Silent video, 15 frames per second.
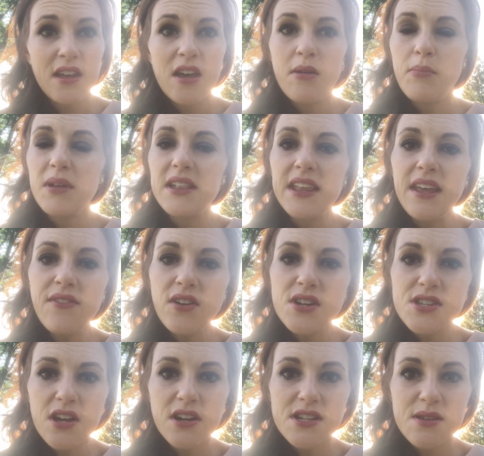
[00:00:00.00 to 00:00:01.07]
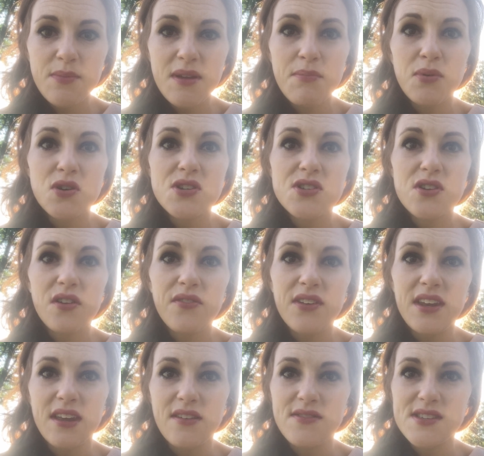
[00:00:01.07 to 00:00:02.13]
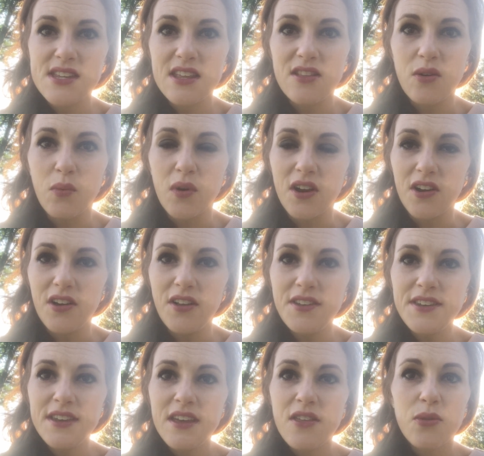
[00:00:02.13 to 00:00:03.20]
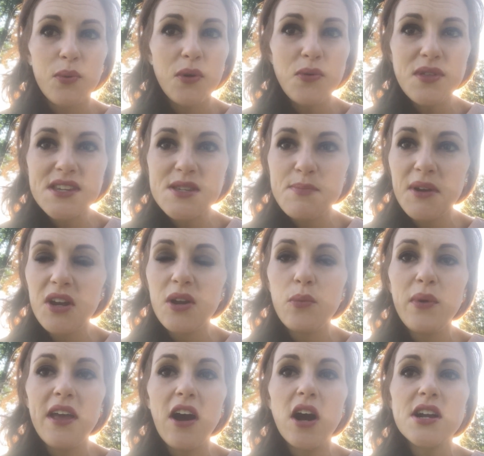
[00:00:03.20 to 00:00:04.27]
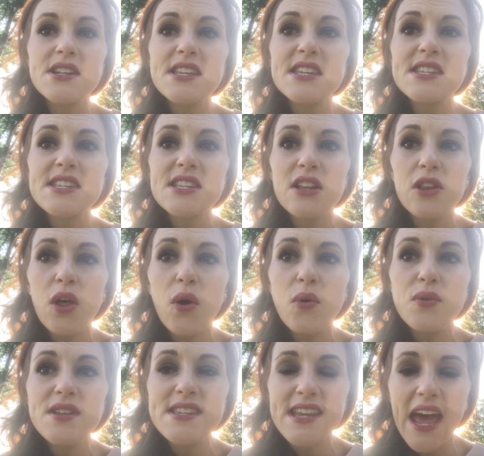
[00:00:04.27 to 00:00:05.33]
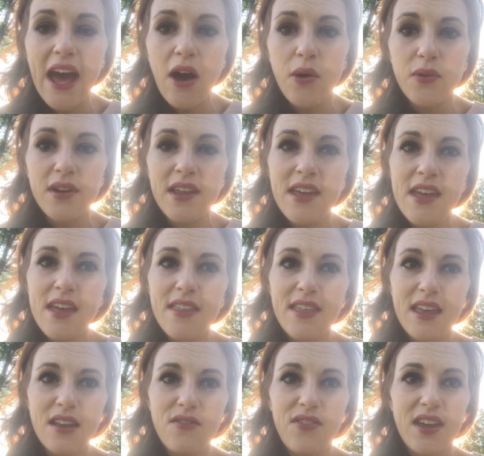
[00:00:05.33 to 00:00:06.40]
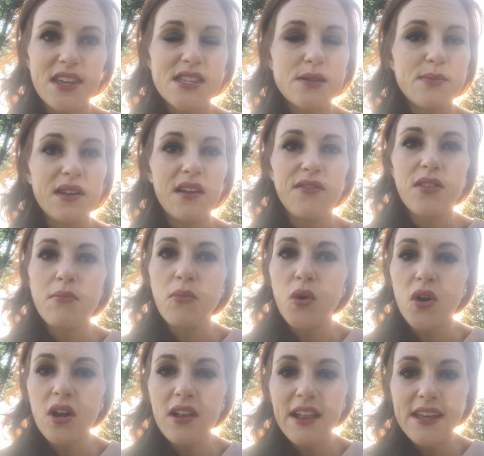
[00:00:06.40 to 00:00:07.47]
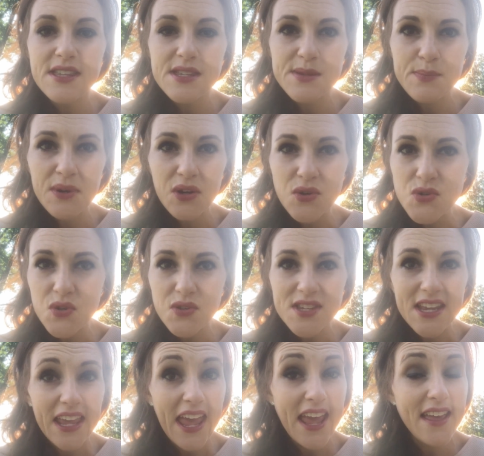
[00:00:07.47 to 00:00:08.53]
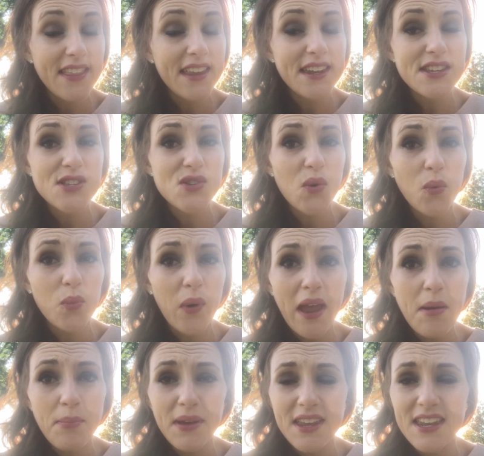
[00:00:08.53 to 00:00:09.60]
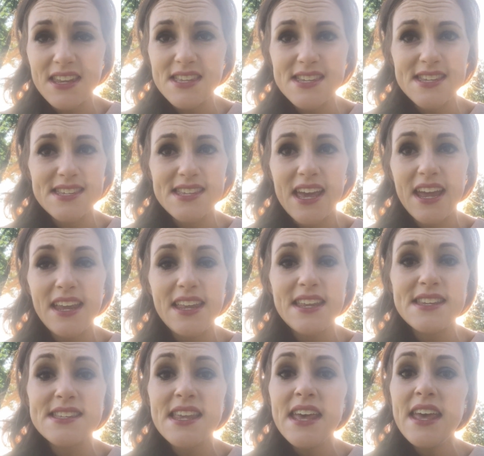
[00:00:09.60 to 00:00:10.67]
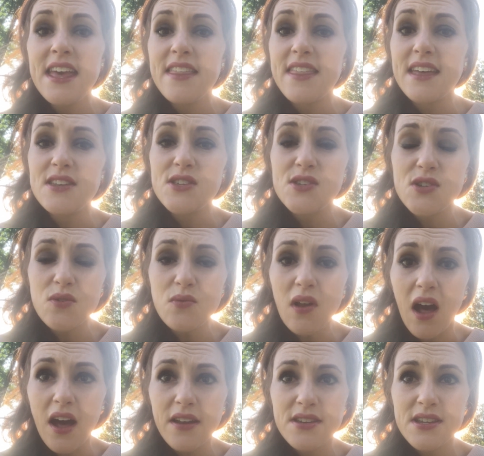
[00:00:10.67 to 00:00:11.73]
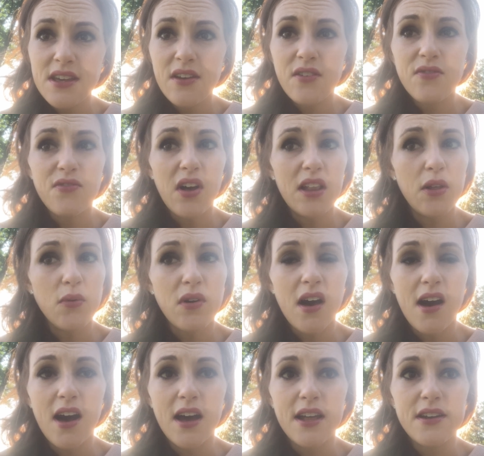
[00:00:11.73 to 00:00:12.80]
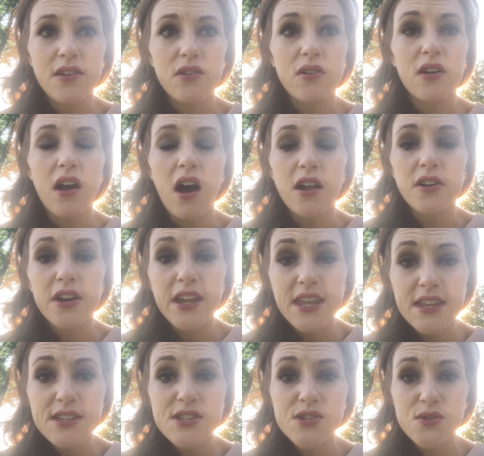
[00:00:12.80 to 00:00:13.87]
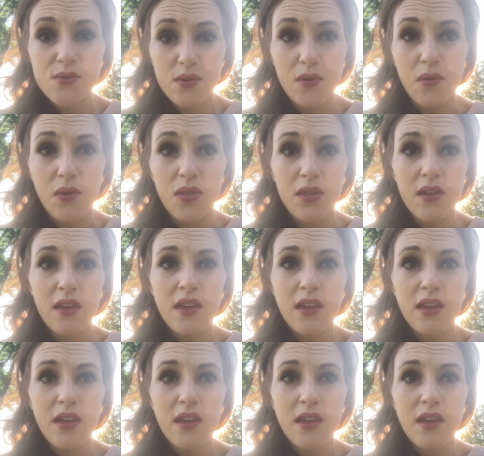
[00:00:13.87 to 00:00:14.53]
Believers are to be preservatives in the world. Through the Spirit, we are to slow down the advancement of the moral and spiritual decay that is so rampant in societies that do not follow God or honor His truth.